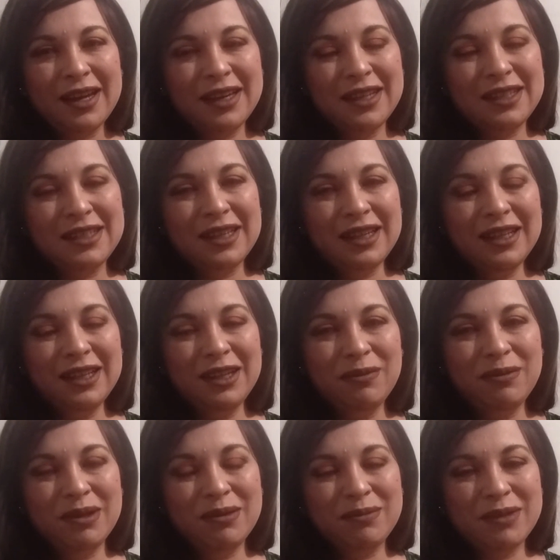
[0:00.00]
It's a
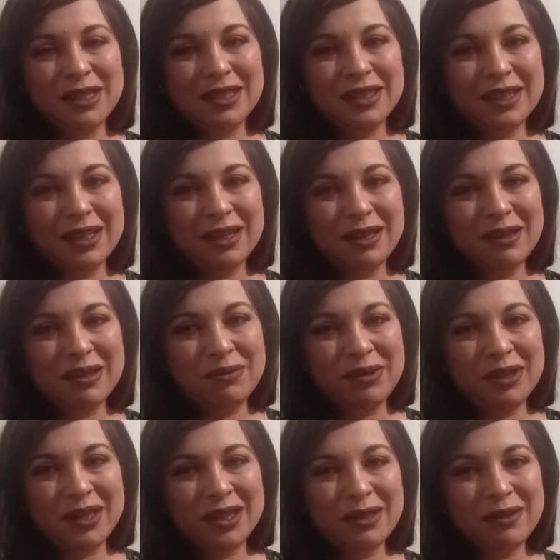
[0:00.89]
little bit messed up
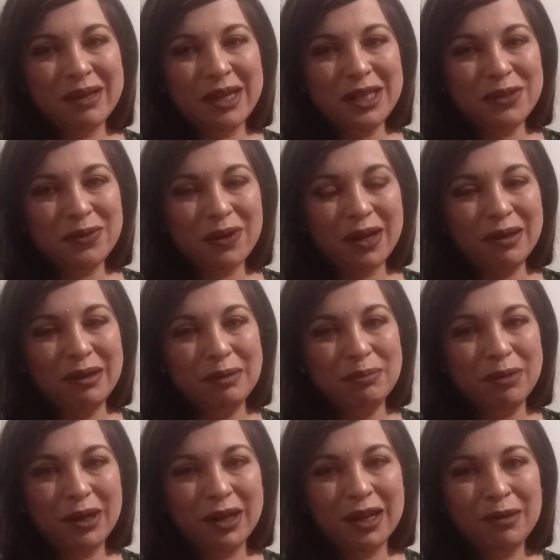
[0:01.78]
because my
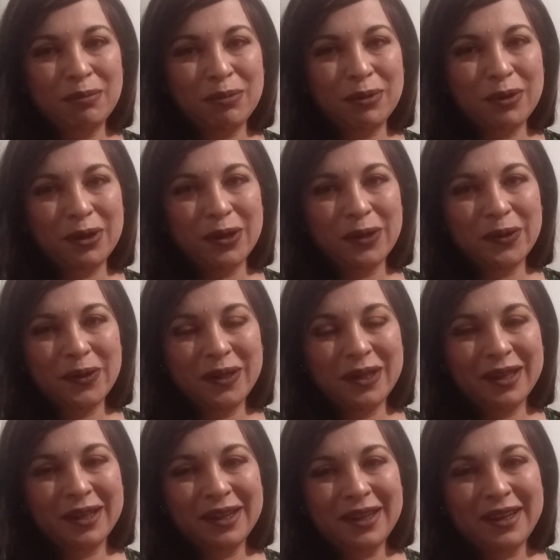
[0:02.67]
tripod broke.